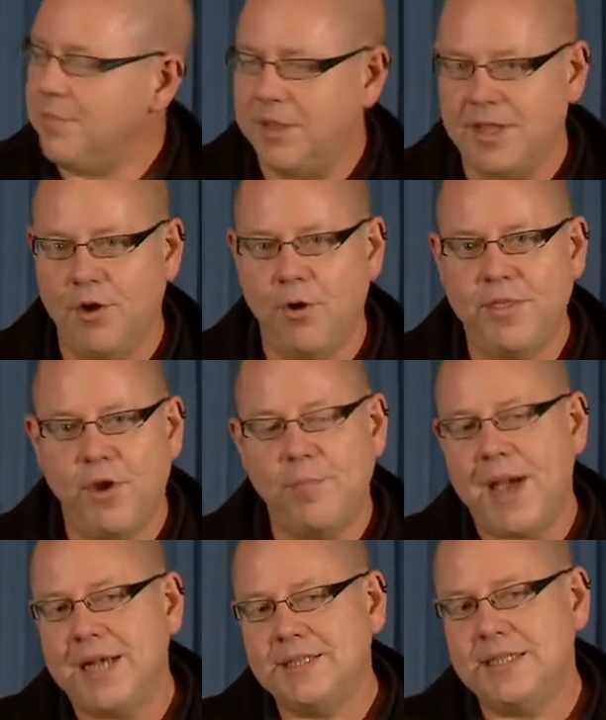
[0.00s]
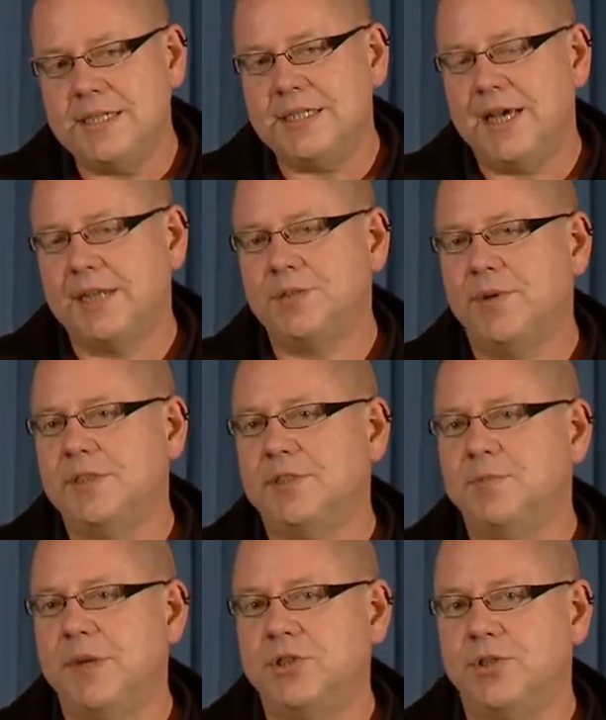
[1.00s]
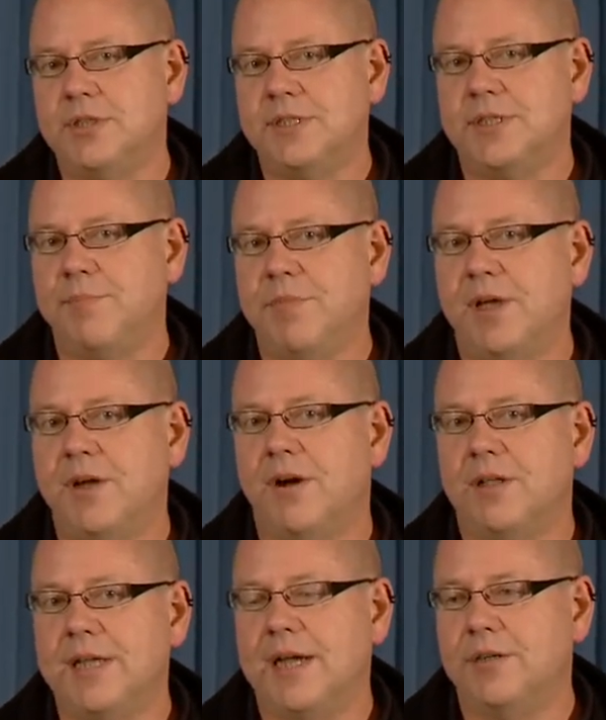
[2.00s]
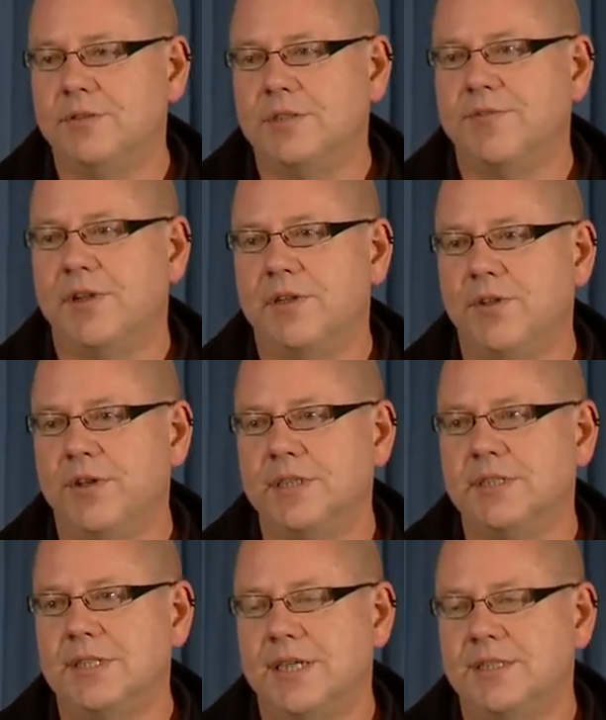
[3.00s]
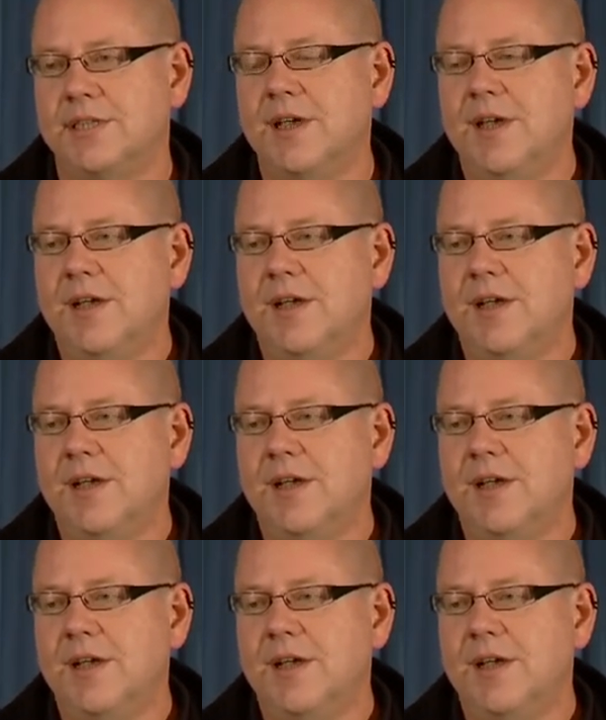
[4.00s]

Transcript: But the opacity to X-rays is measured in something called Hounsfield units, and that's